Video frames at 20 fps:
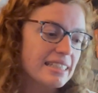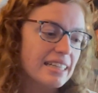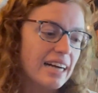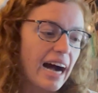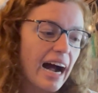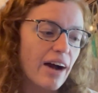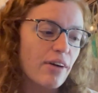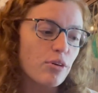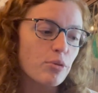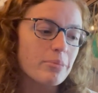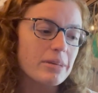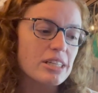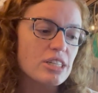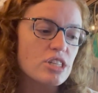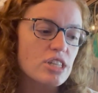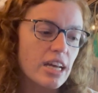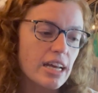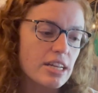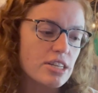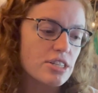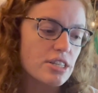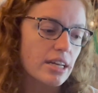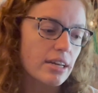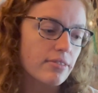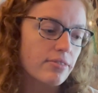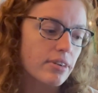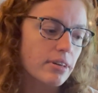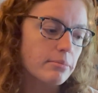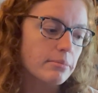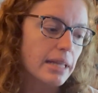I will be changing
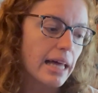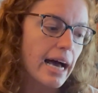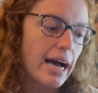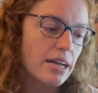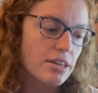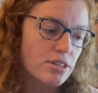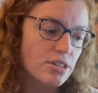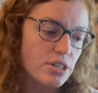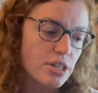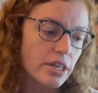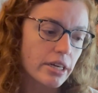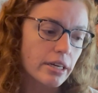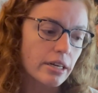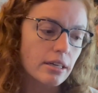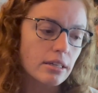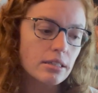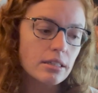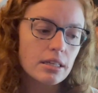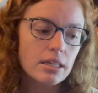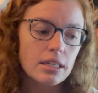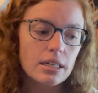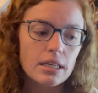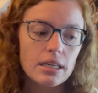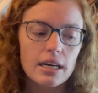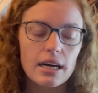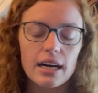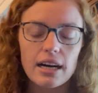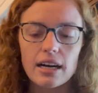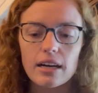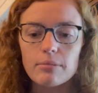from last year.
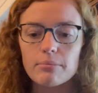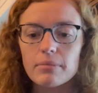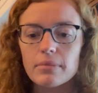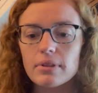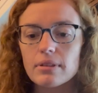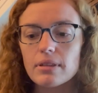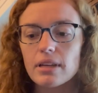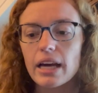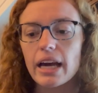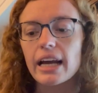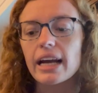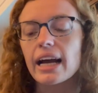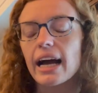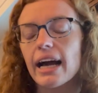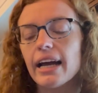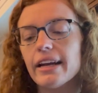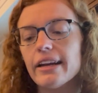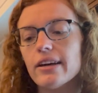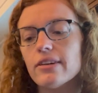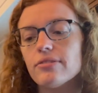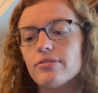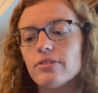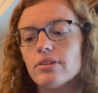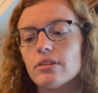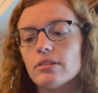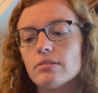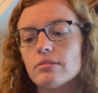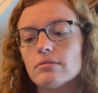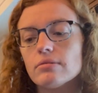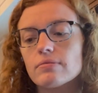And kind of
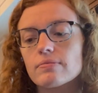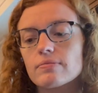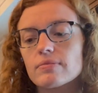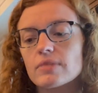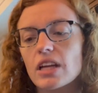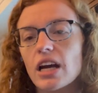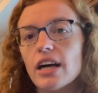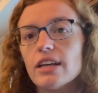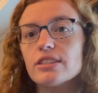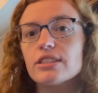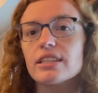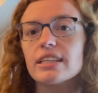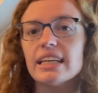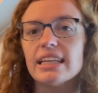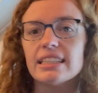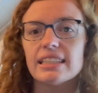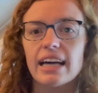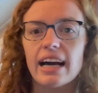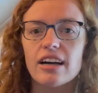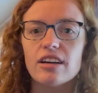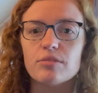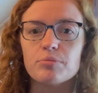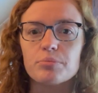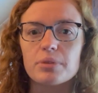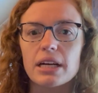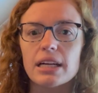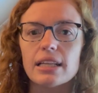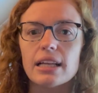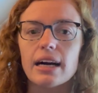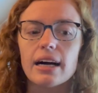underneath that
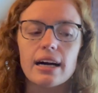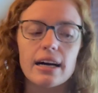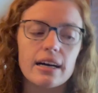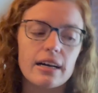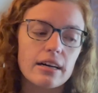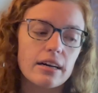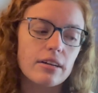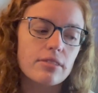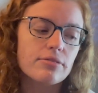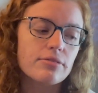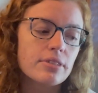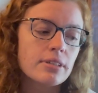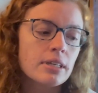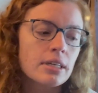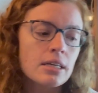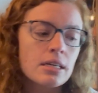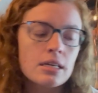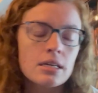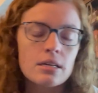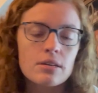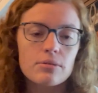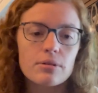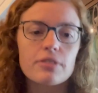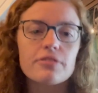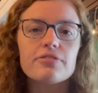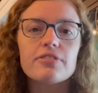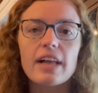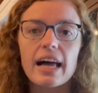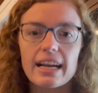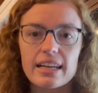umbrella of
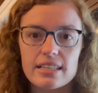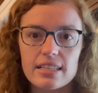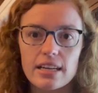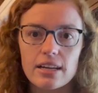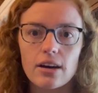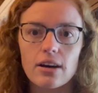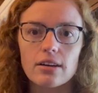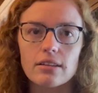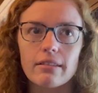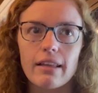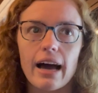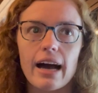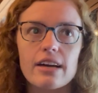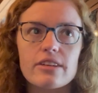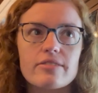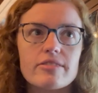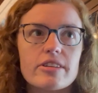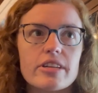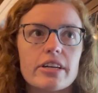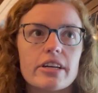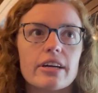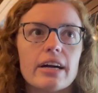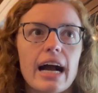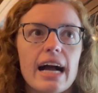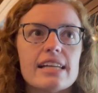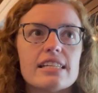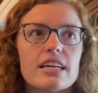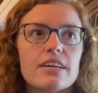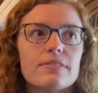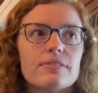reflecting on last year,
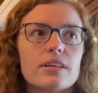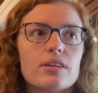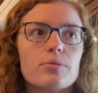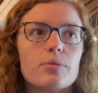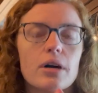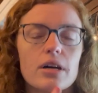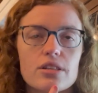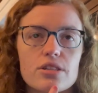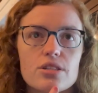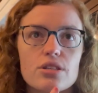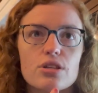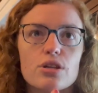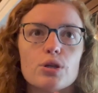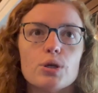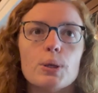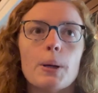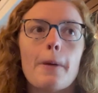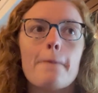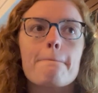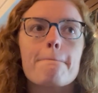I definitely want to